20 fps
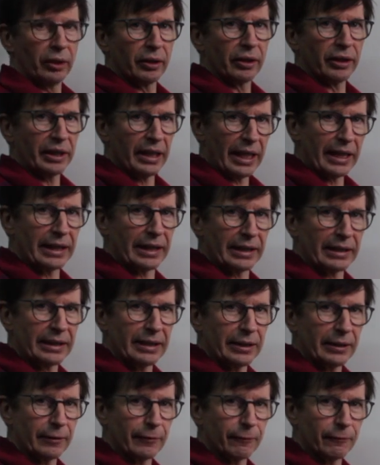
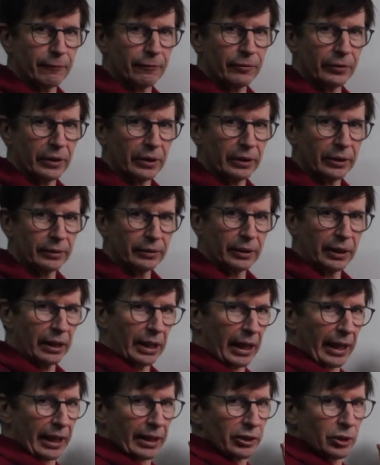negative
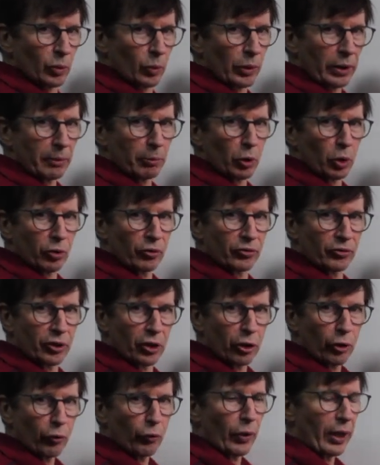as we move to
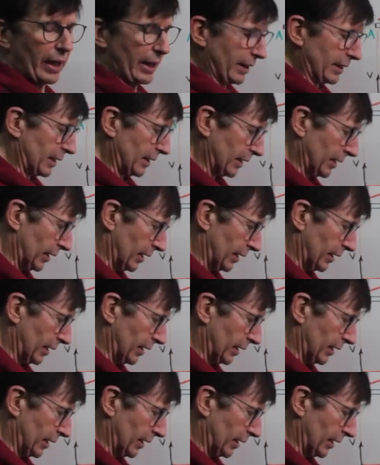the right.